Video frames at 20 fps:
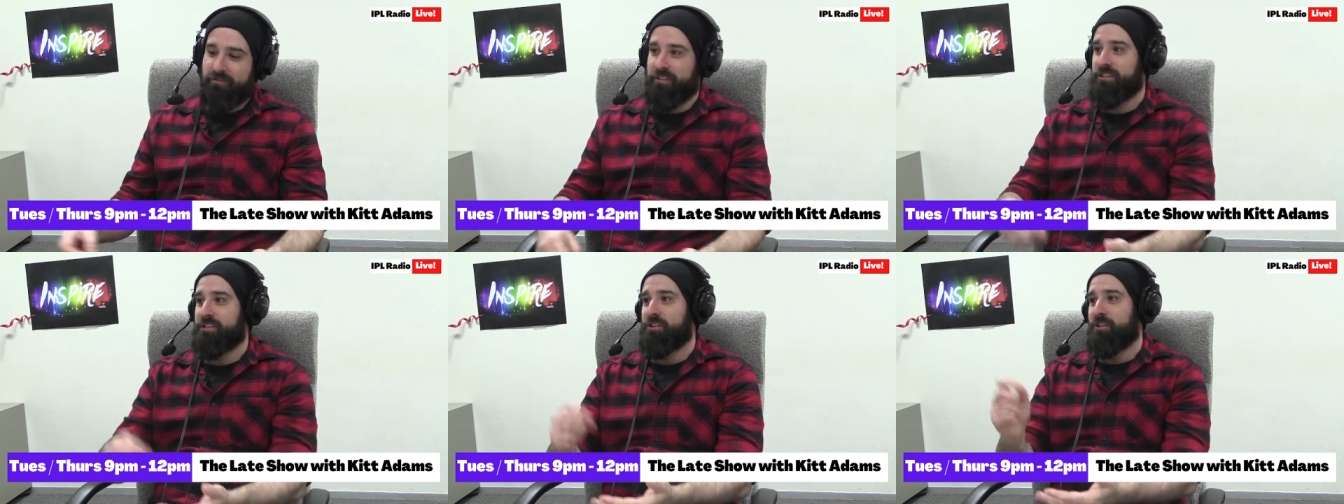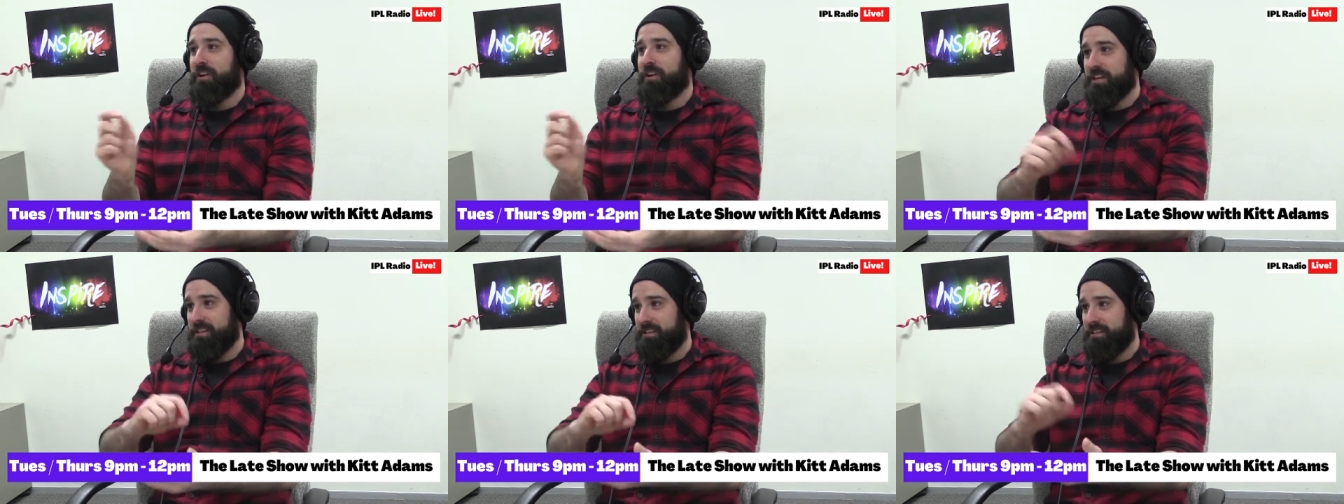It's got
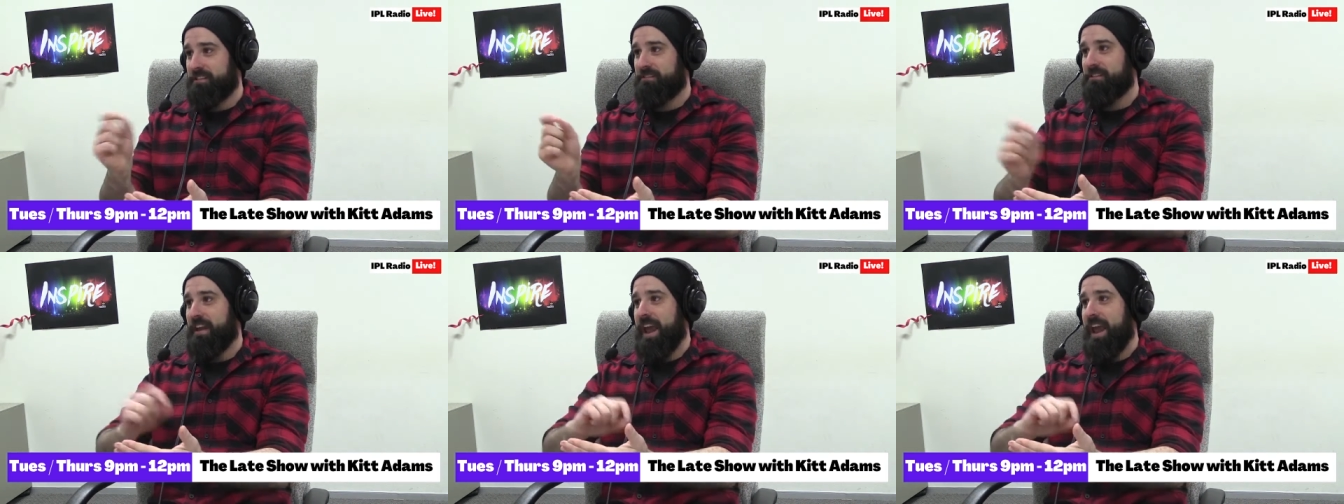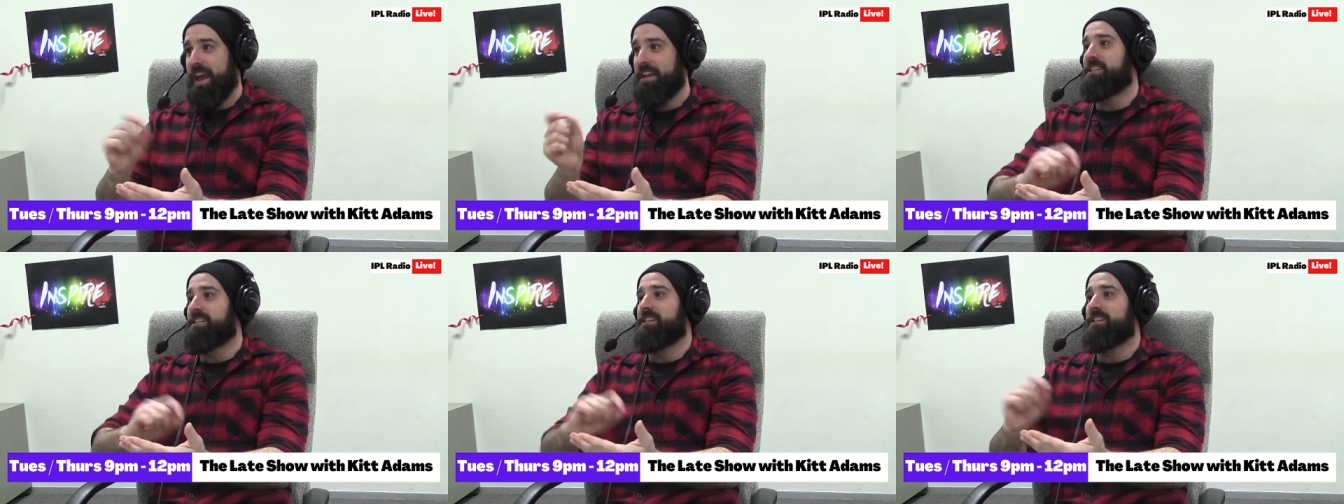his
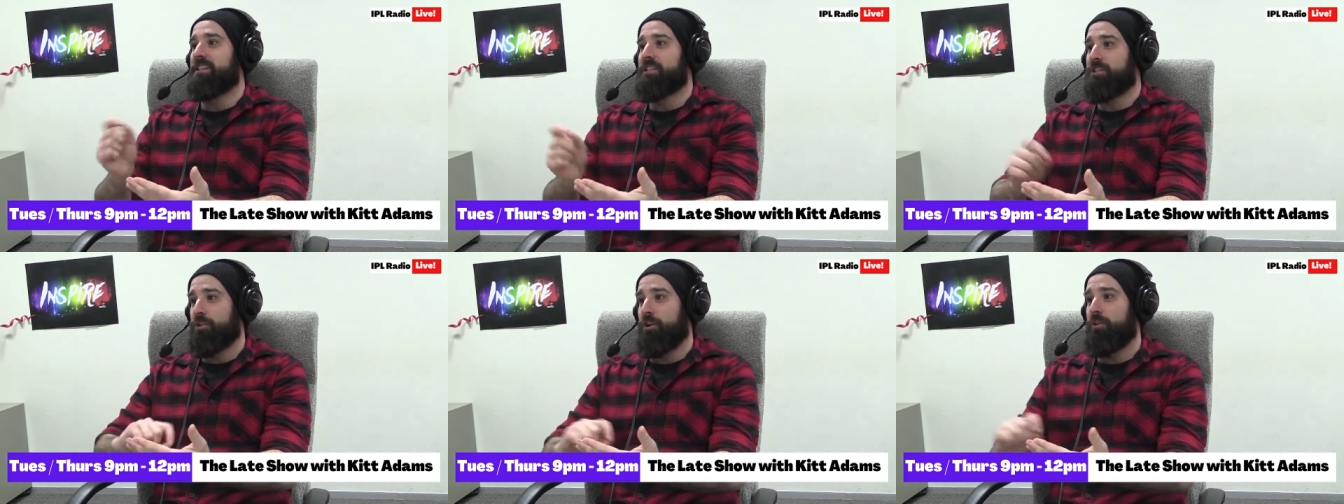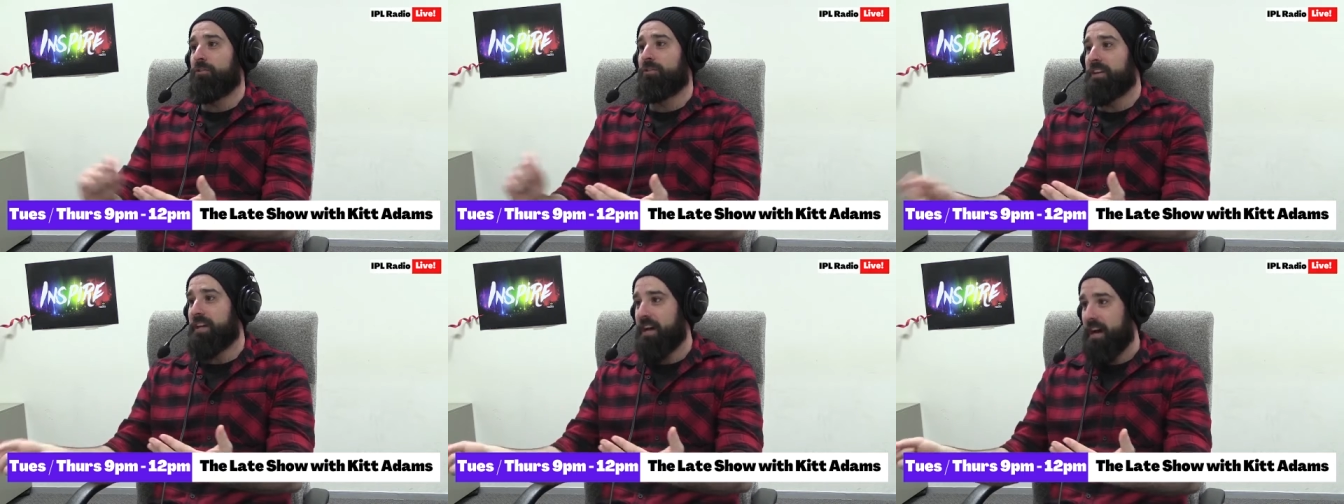hand signature on
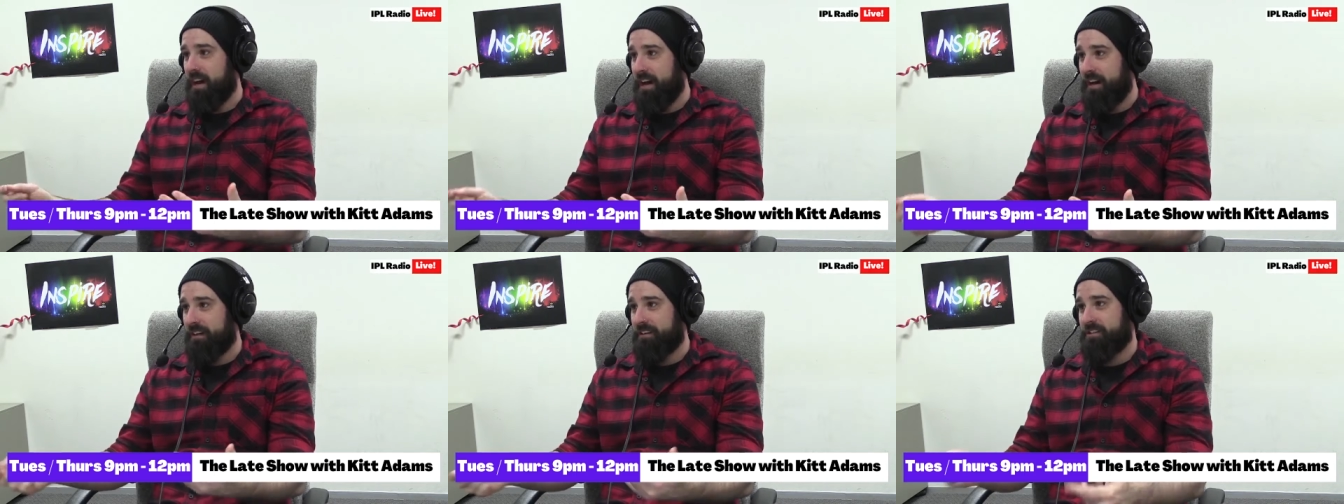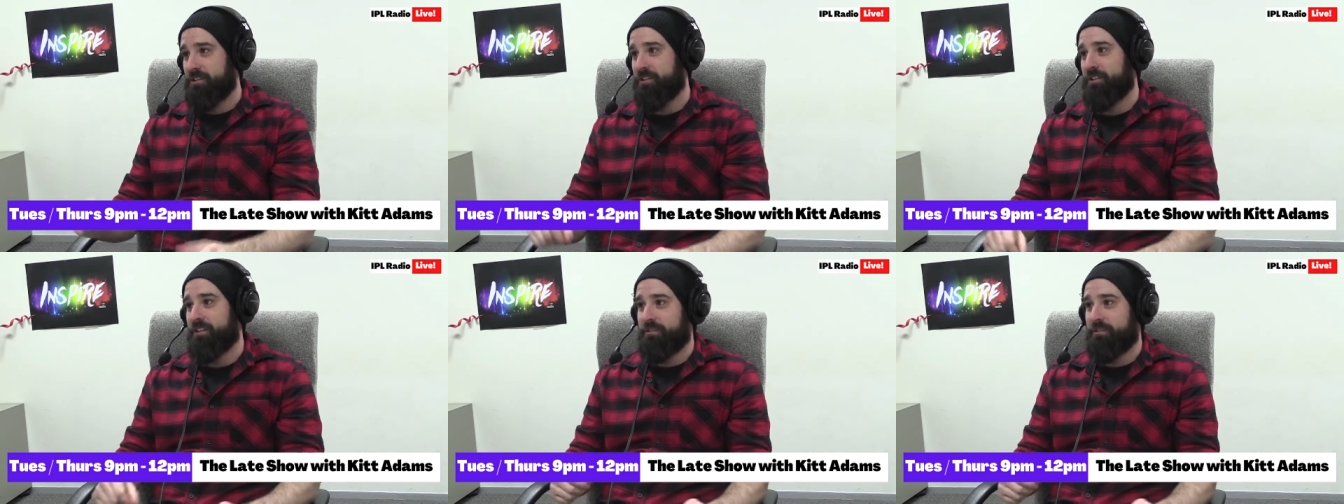the card. It's
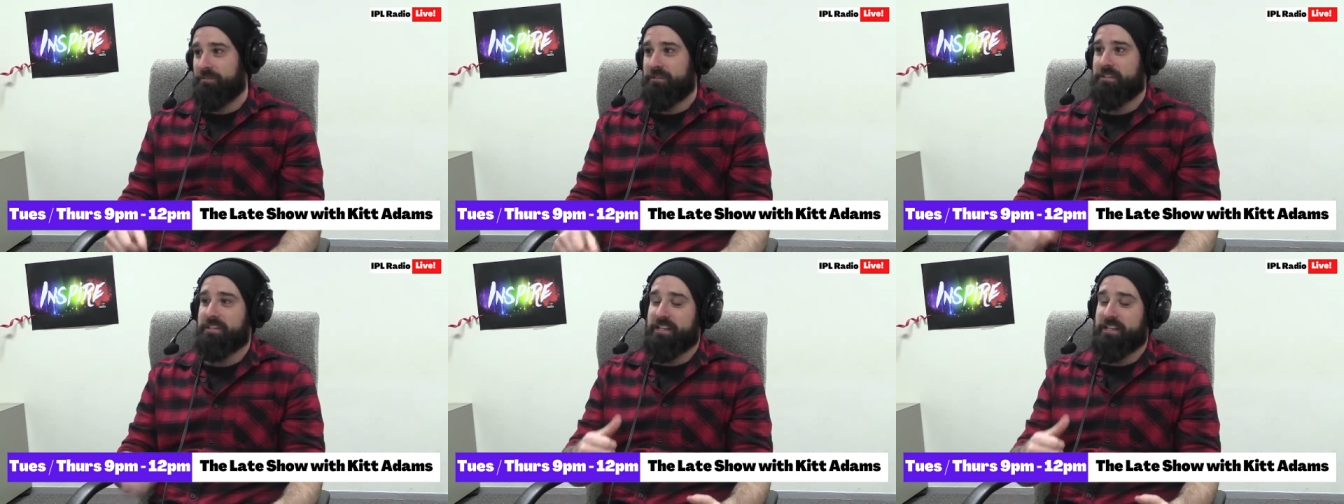not a sticker